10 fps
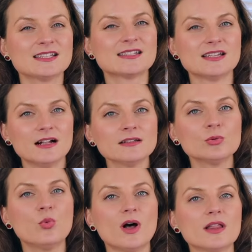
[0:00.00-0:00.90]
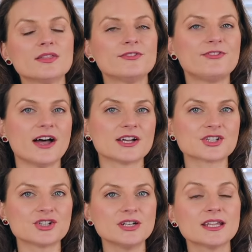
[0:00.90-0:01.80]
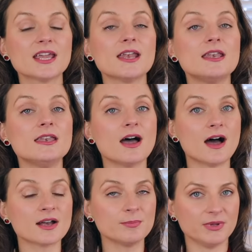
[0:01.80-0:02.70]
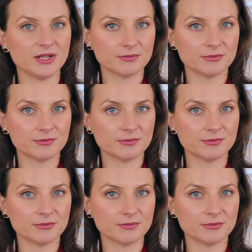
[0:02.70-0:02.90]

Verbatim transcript: Stealth wealth fashion cannot be